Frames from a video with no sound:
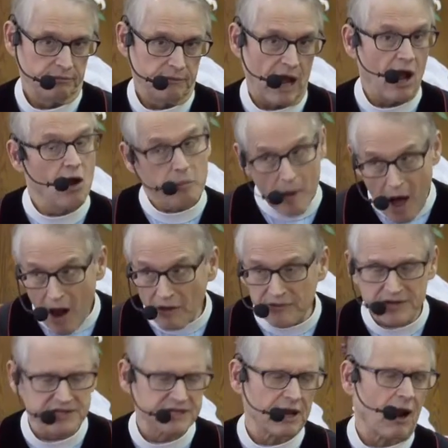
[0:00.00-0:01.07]
I hope all of
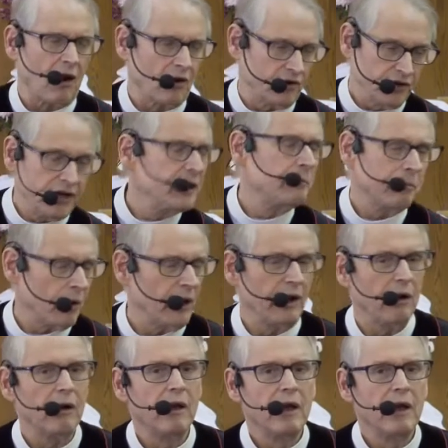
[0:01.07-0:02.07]
us are good at prayer.